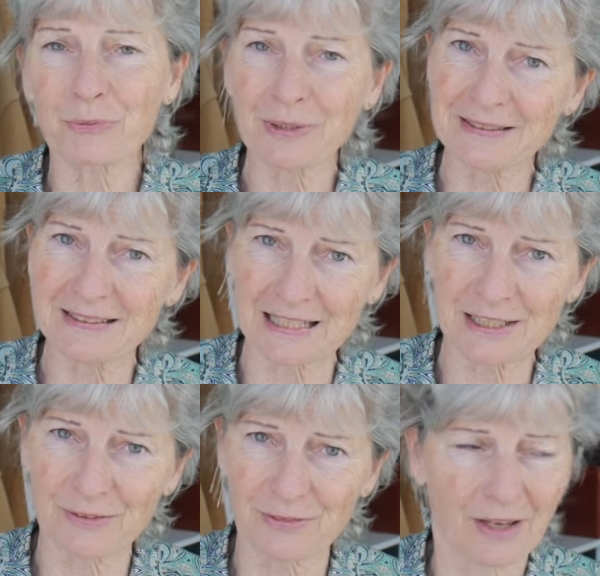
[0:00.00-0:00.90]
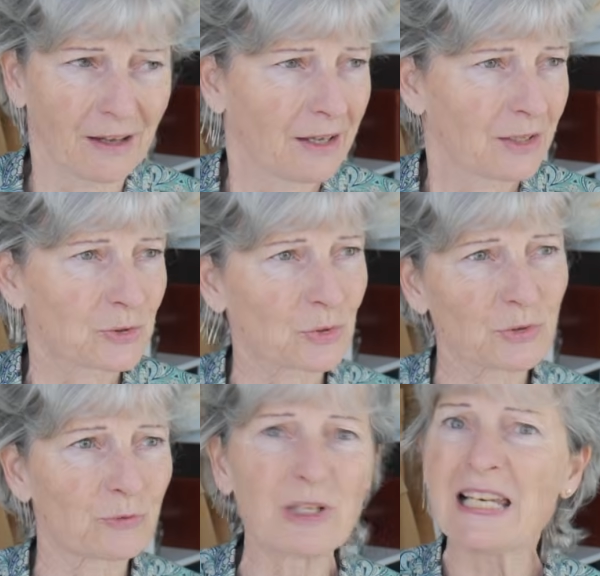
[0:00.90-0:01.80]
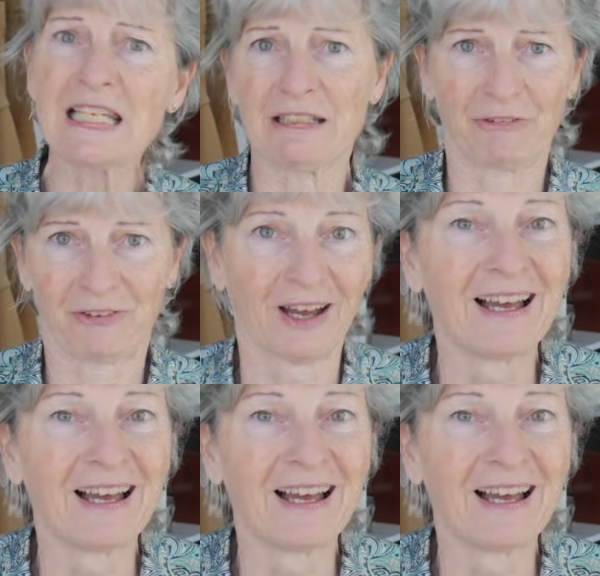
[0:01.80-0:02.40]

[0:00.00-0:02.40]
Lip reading: real sense of sort of relief.